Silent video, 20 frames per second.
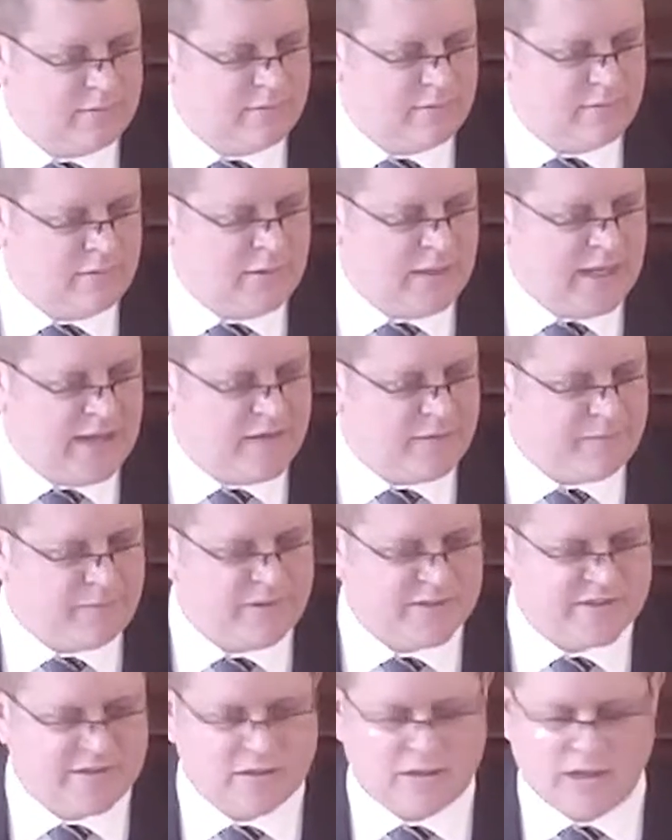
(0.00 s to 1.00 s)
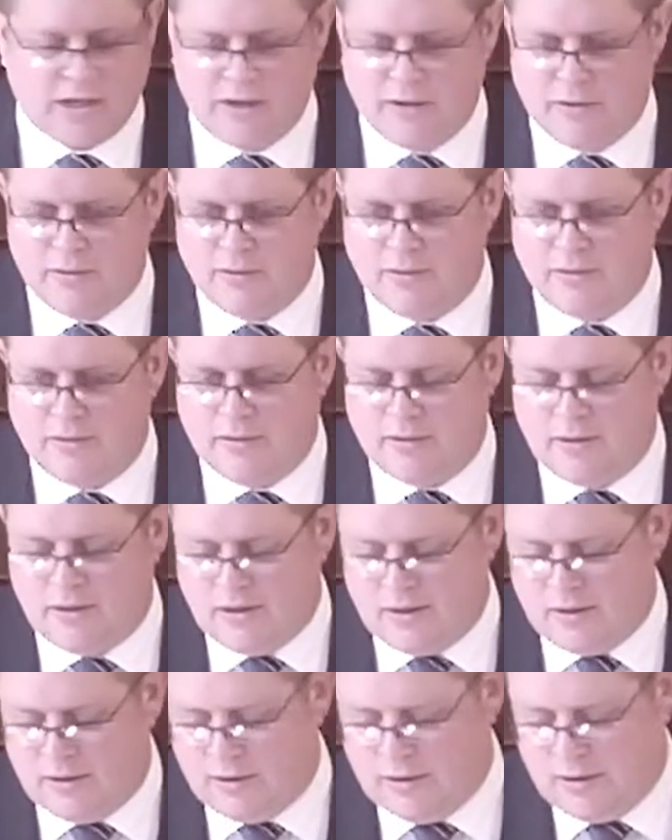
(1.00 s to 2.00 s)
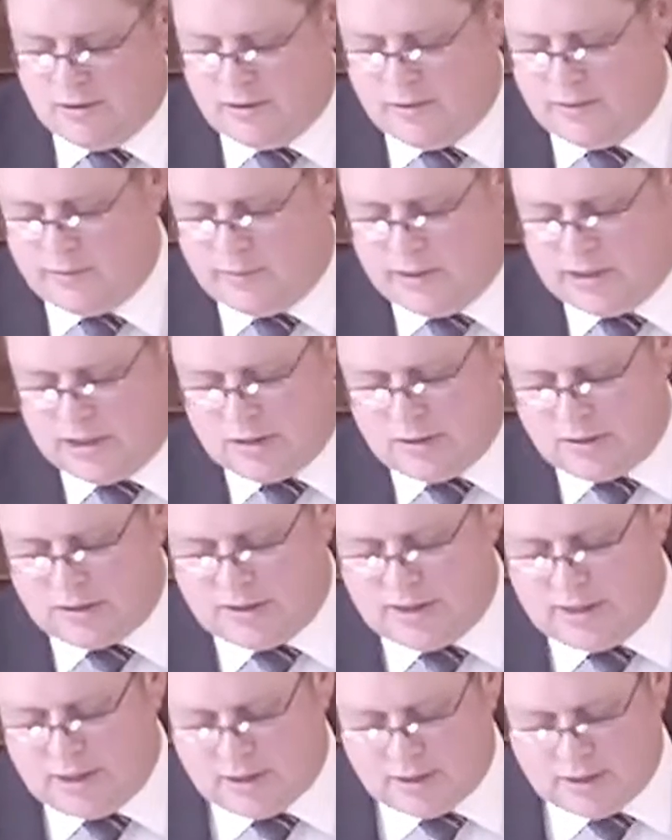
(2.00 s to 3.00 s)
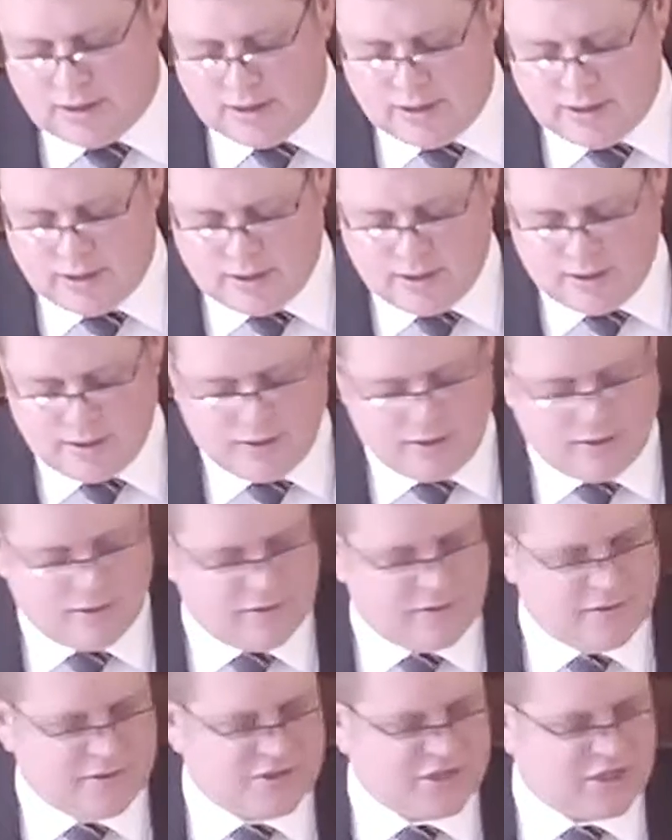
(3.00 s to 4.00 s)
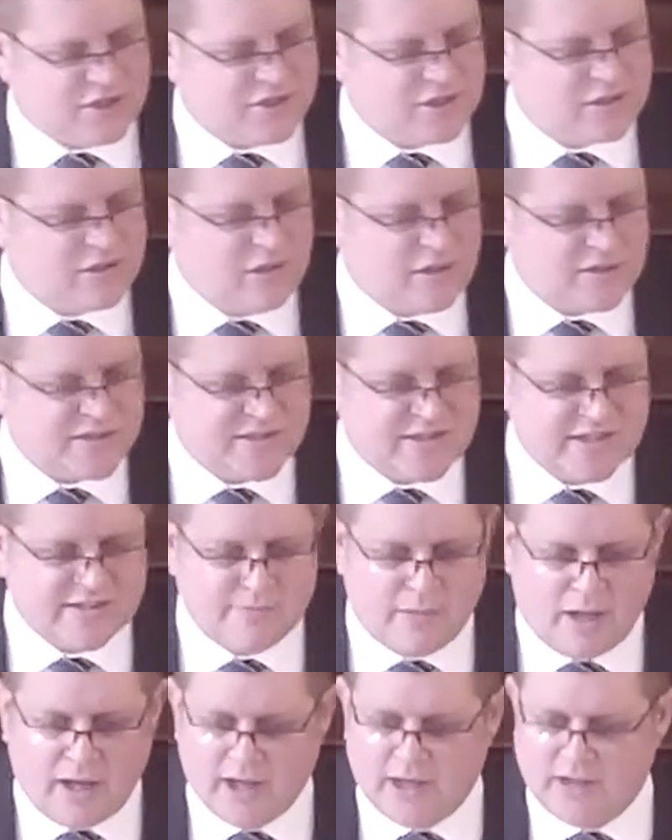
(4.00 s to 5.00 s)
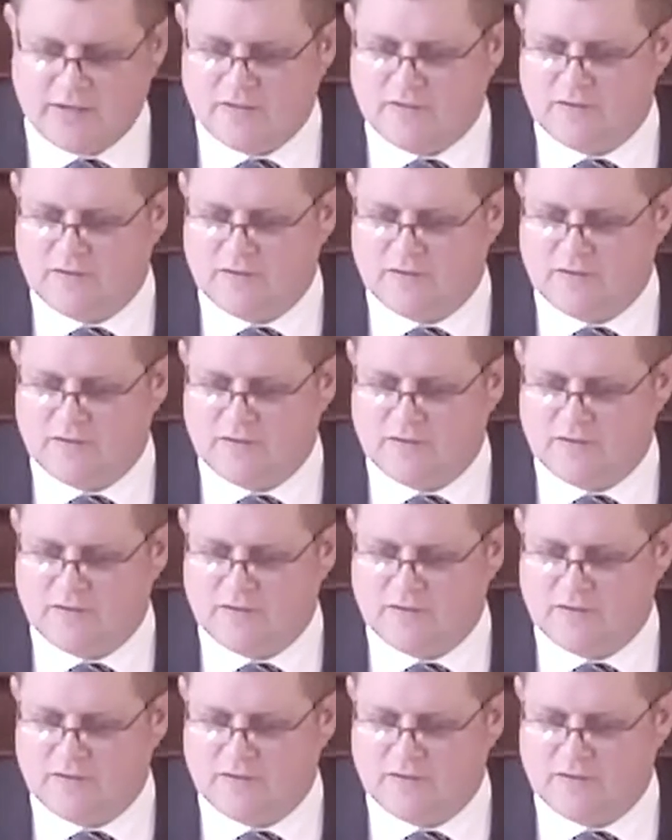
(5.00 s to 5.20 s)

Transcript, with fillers: let the prisoner go. Well, you think the judge had lost his mind.